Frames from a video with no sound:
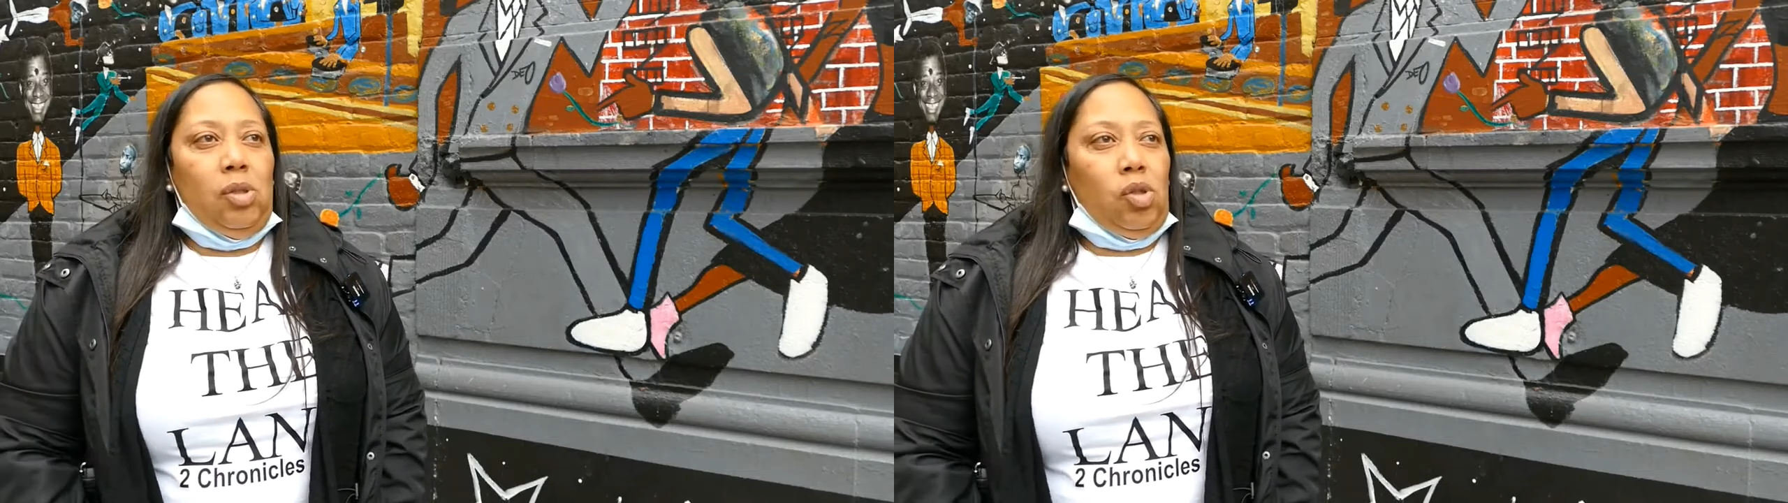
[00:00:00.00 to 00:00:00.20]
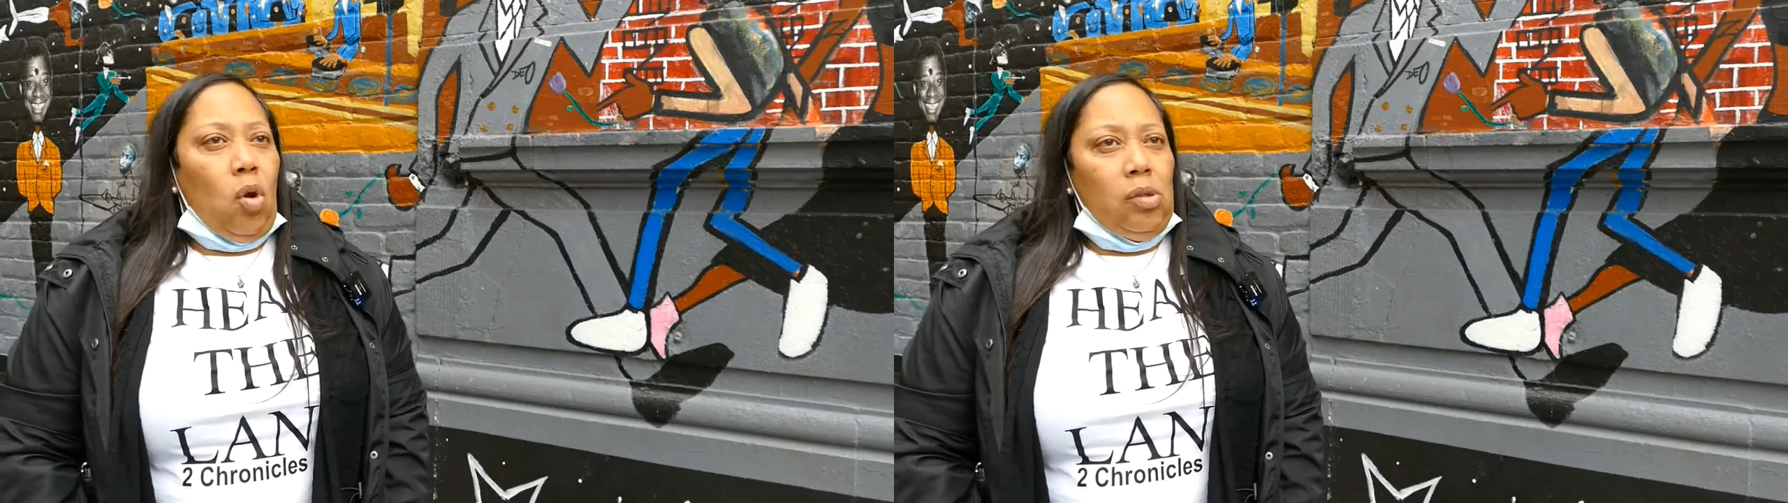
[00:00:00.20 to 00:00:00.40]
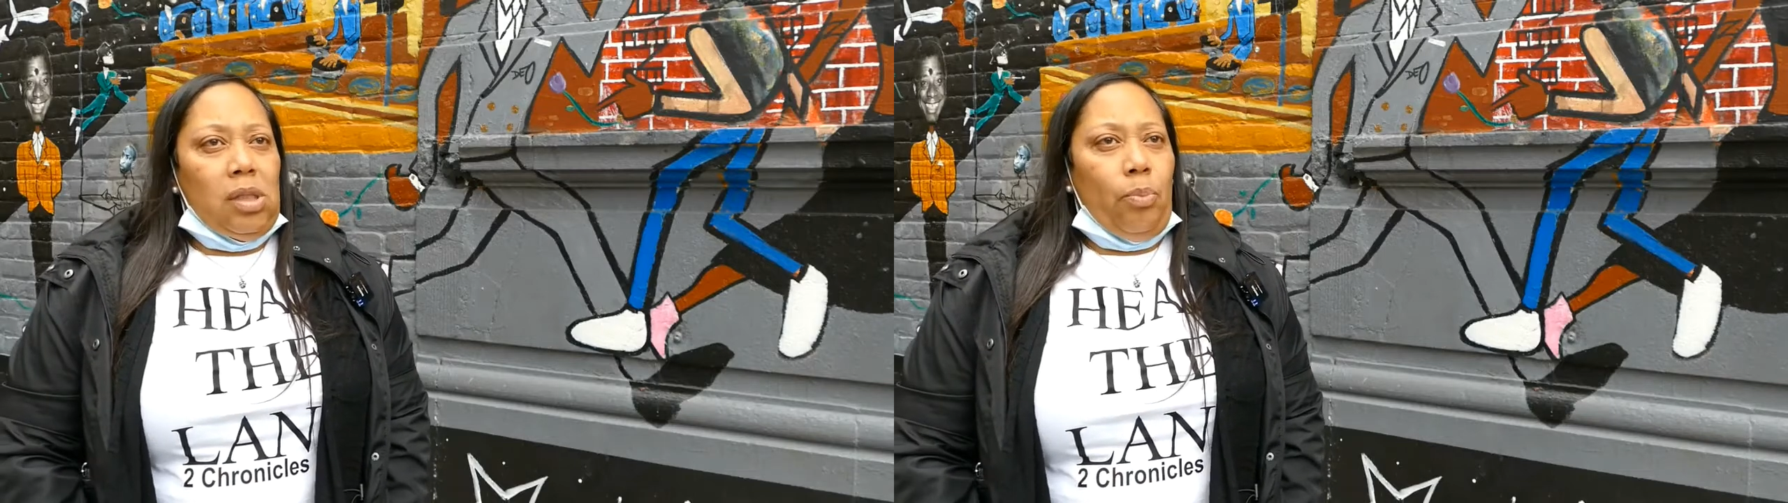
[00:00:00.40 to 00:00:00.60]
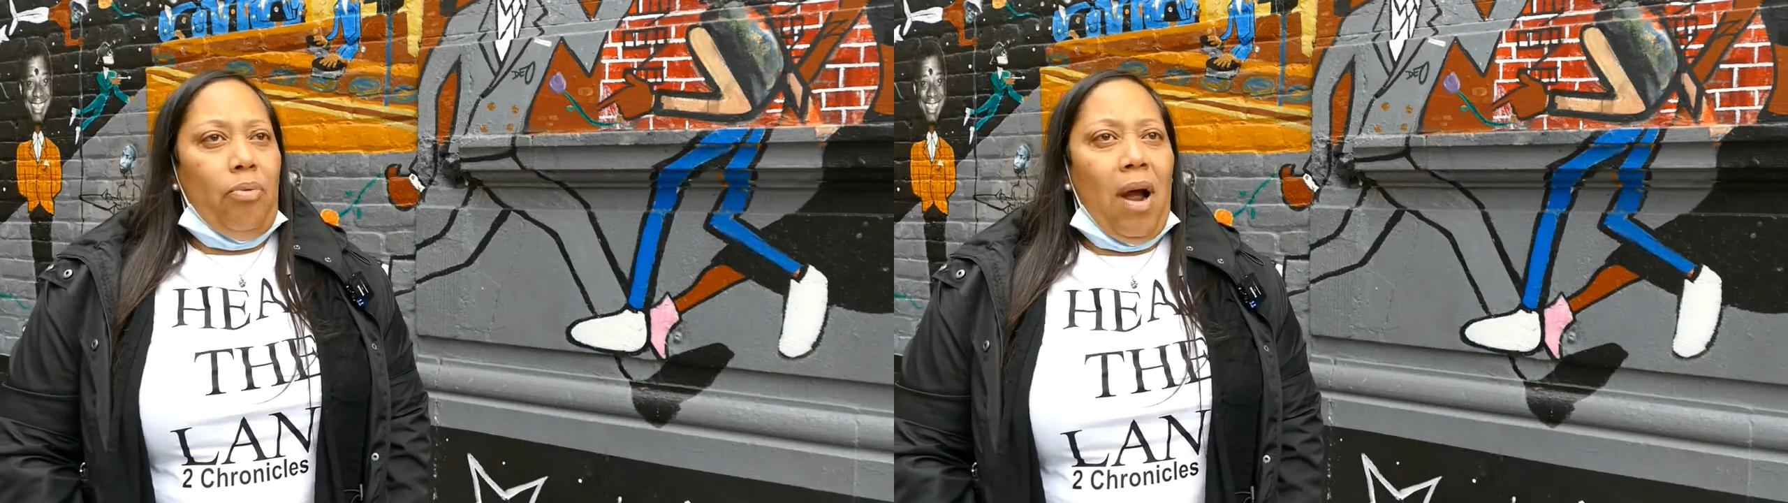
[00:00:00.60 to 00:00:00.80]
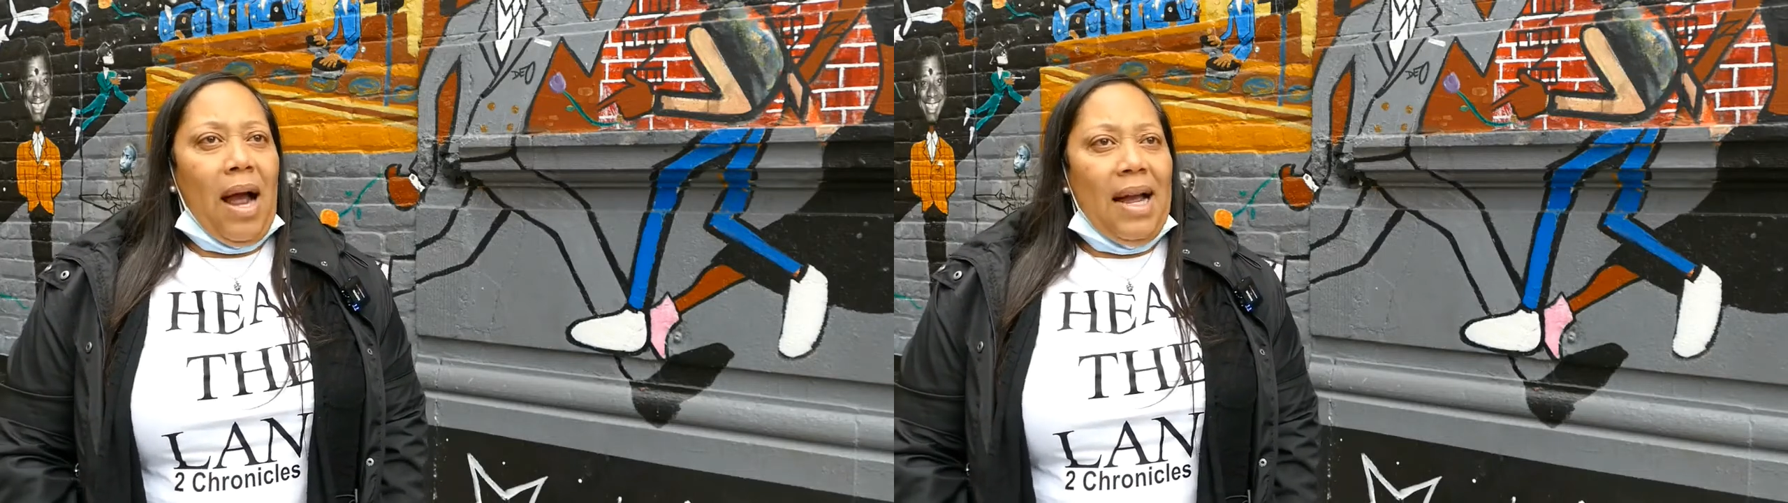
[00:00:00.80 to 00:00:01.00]
so
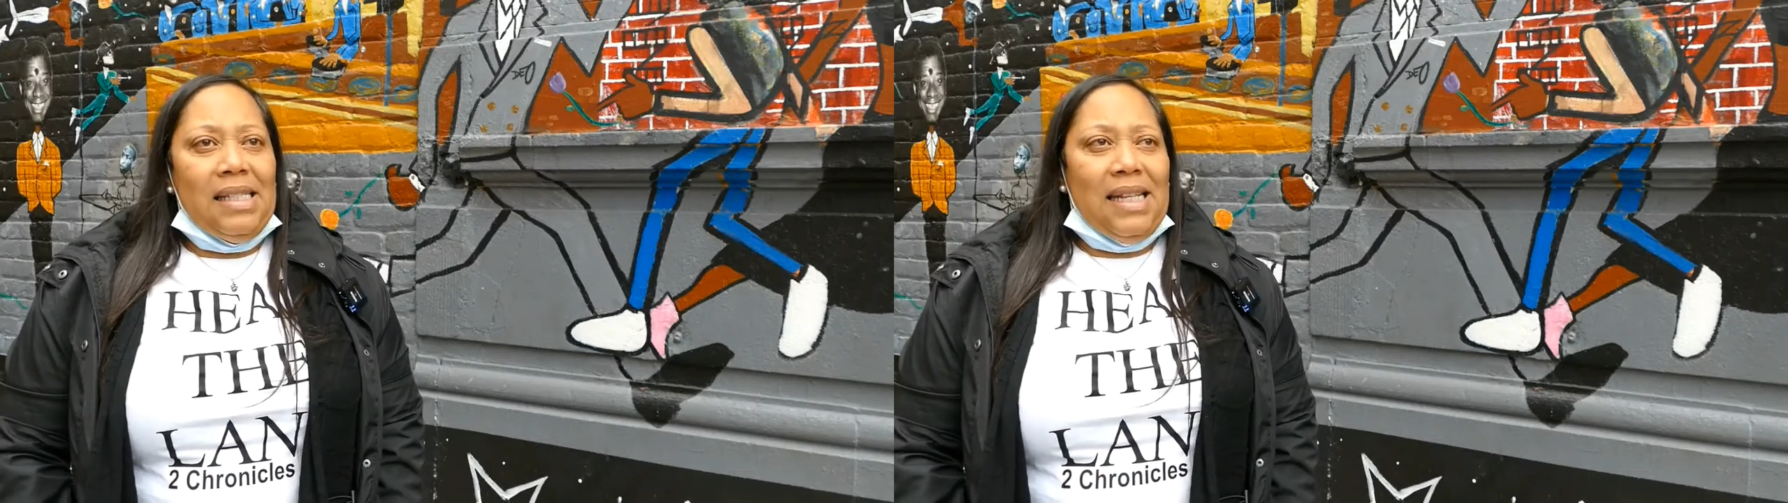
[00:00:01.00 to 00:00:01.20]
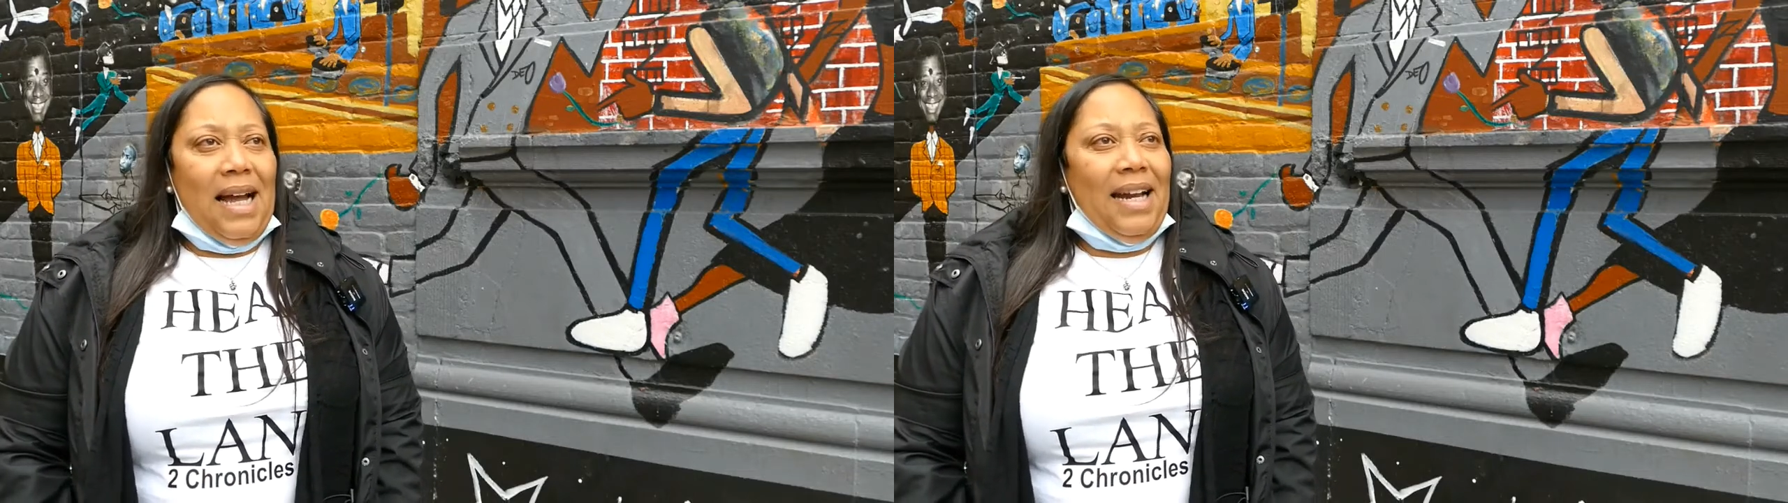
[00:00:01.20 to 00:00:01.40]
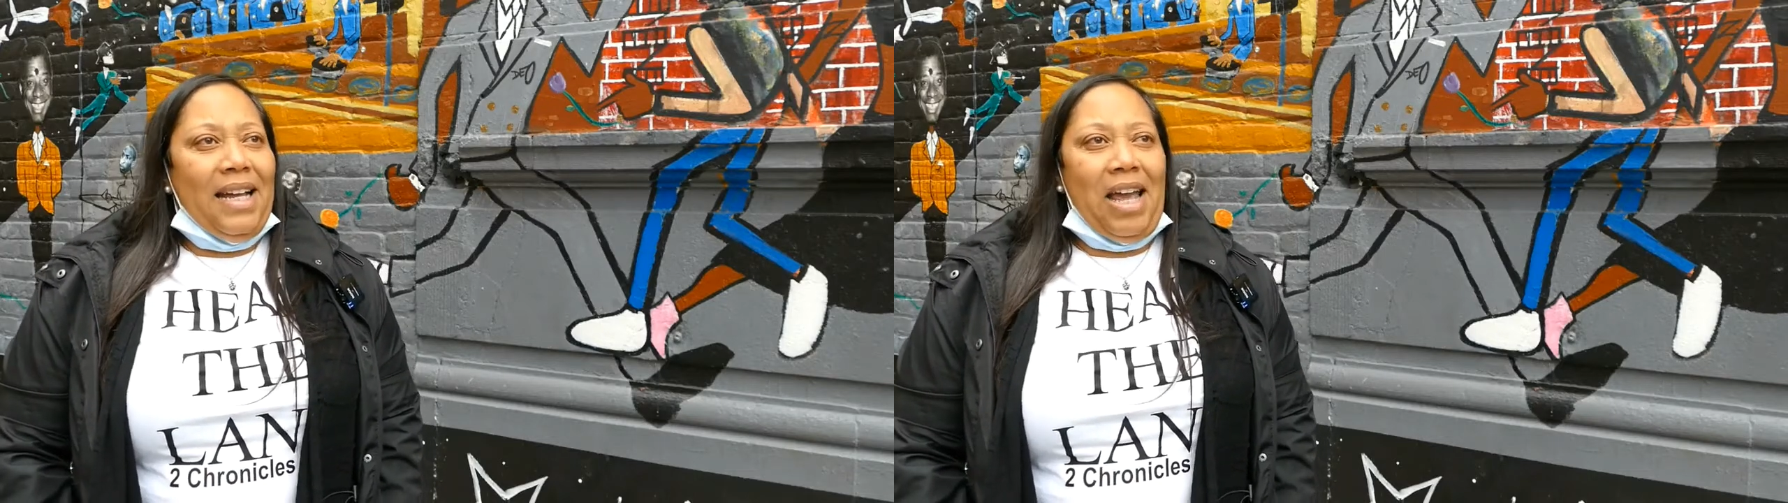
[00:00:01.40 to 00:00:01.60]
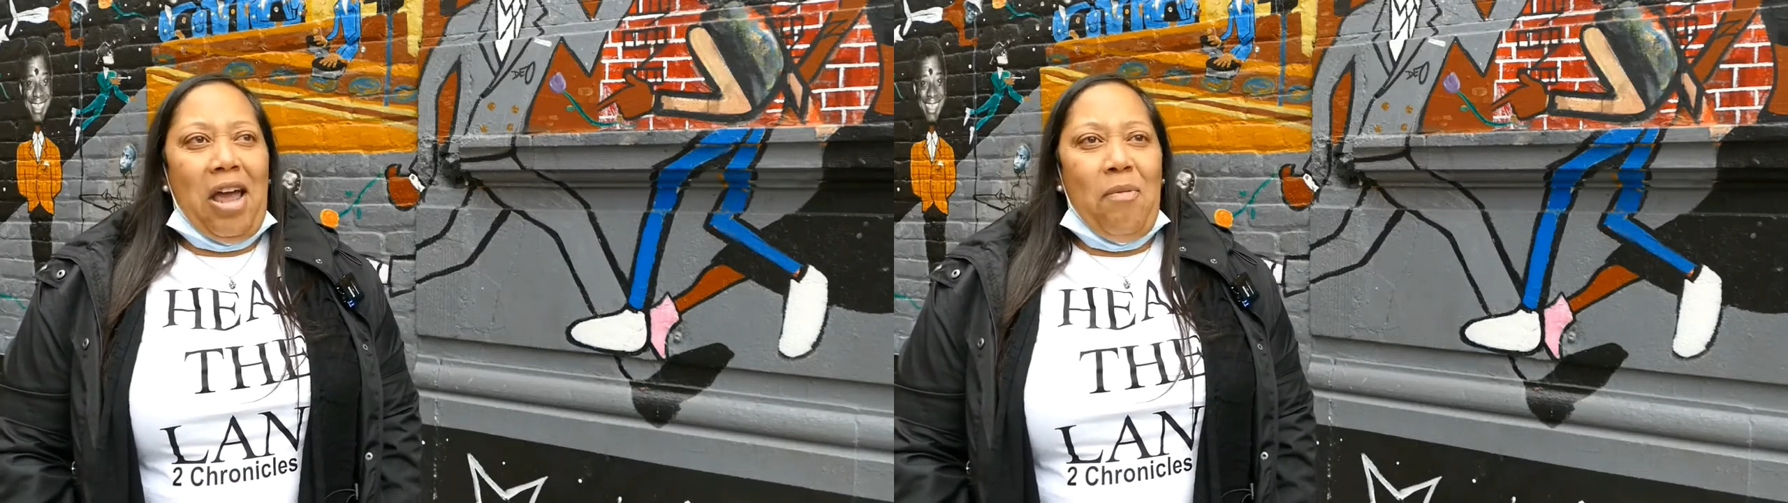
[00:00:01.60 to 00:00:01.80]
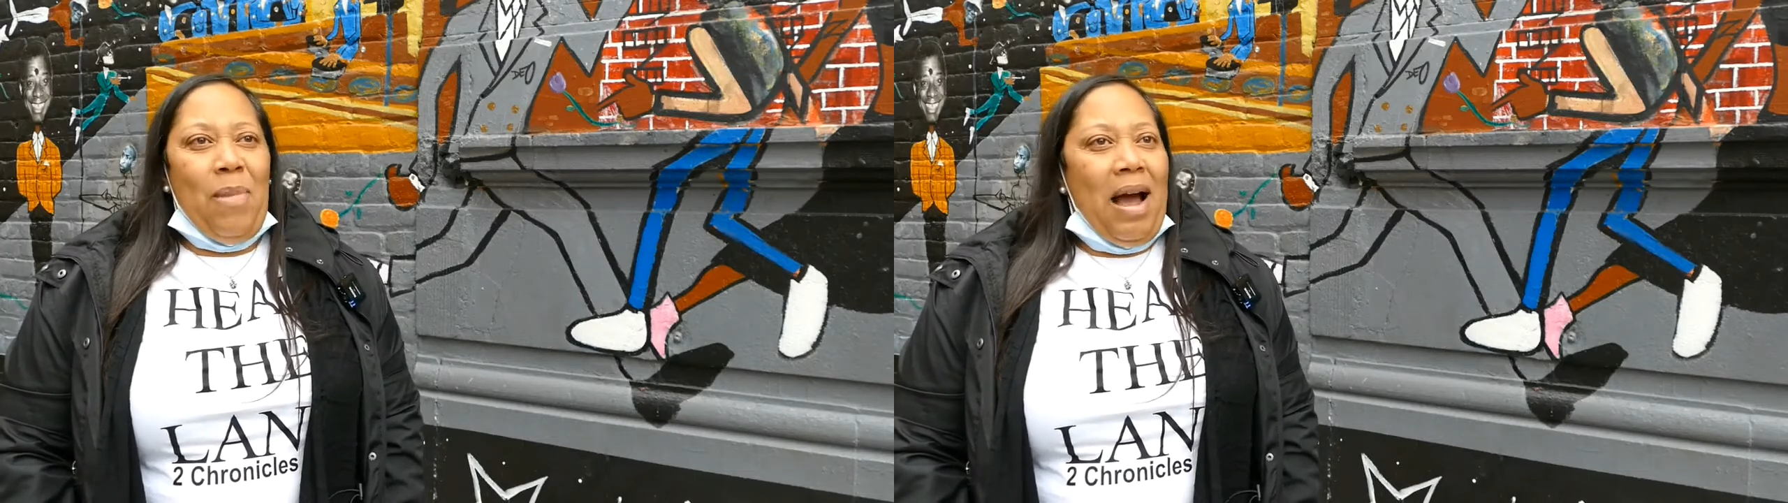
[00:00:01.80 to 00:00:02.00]
surprised that it
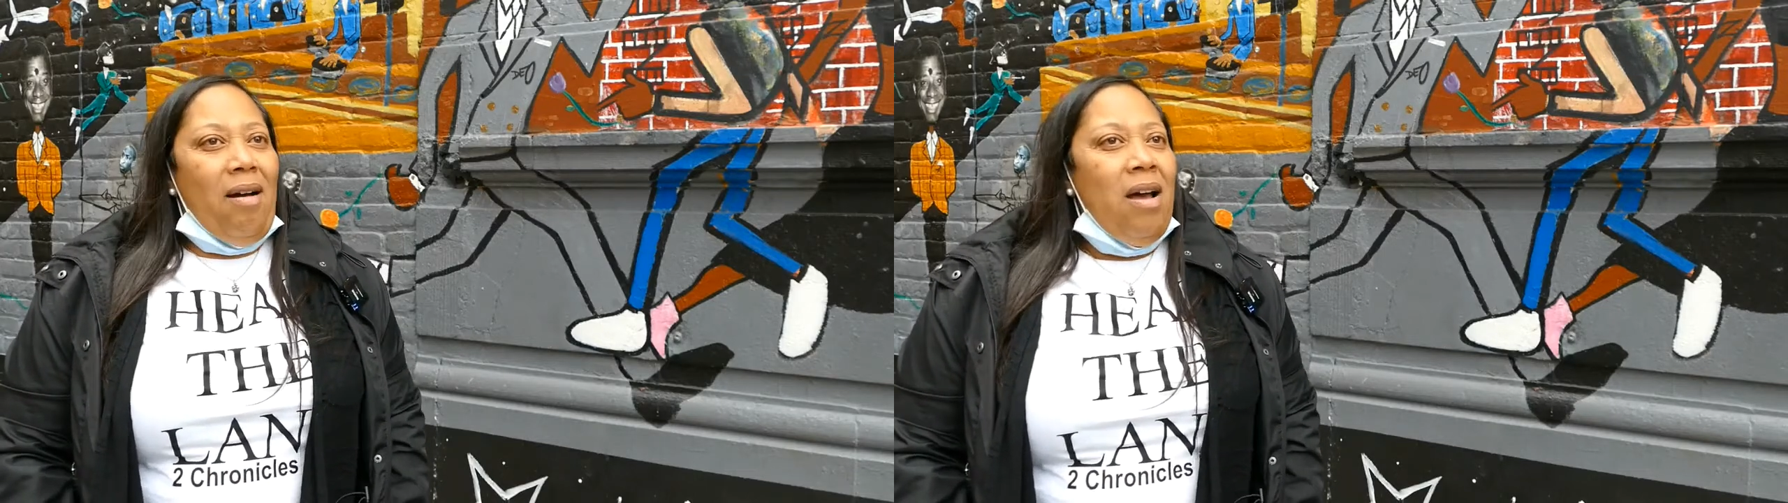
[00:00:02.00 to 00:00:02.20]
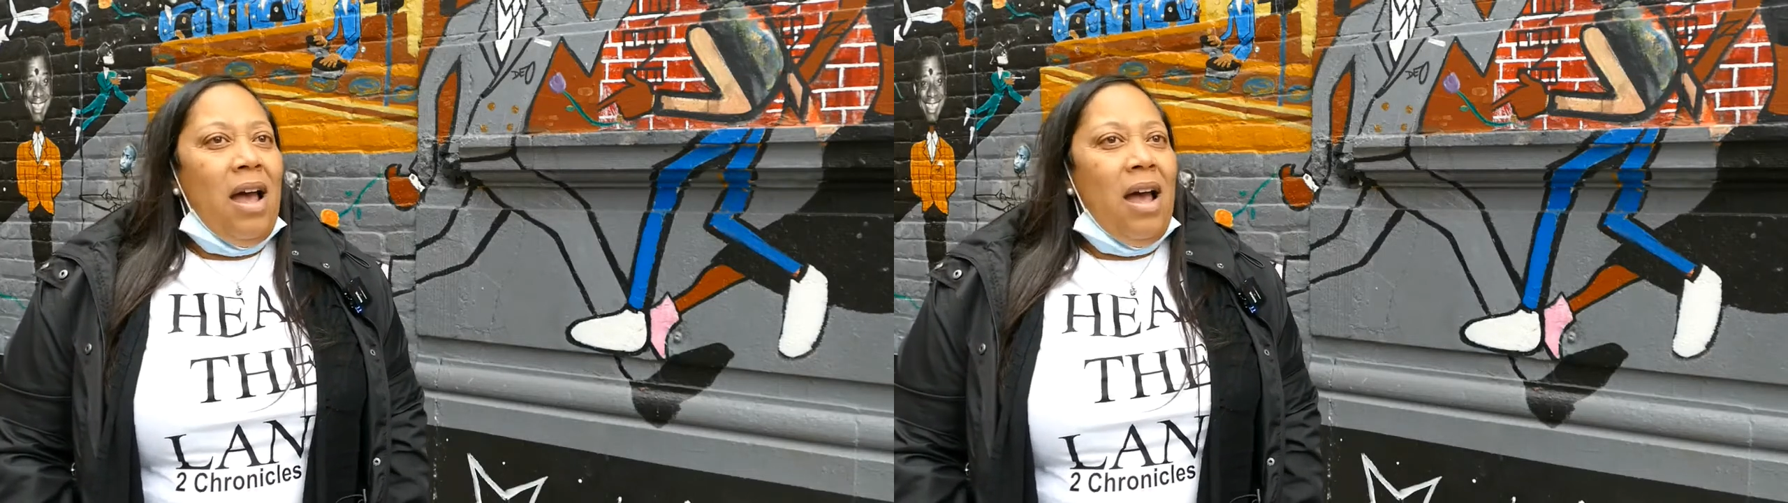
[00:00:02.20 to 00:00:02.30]
came out,